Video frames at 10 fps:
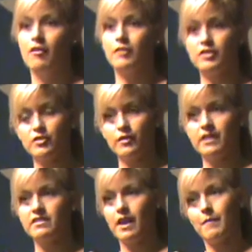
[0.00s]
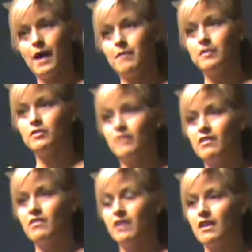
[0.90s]
retreat-type
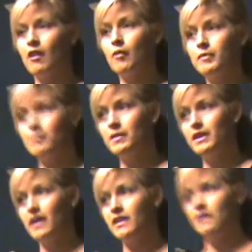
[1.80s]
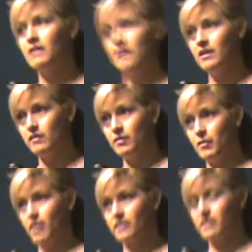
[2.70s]
atmosphere that can help you begin the healing
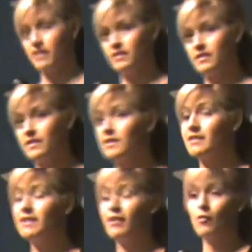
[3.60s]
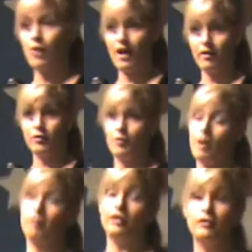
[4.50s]
process, and it's going to take a while. You'll
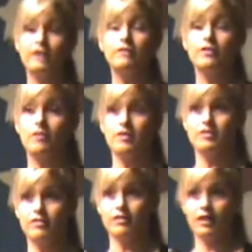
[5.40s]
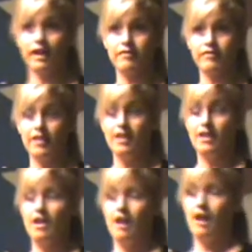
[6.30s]
probably grieve for the rest of your life,
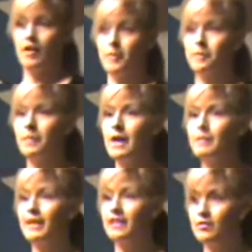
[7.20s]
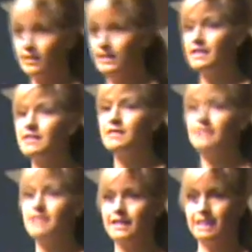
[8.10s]
but you at least need
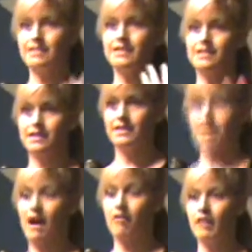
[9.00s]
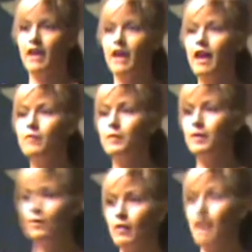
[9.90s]
to get these things out and
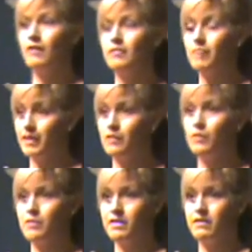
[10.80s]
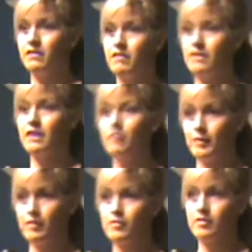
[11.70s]
be around men and women that have
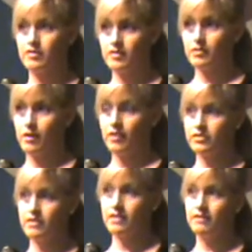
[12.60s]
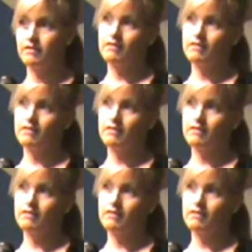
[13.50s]
been through this as well, so that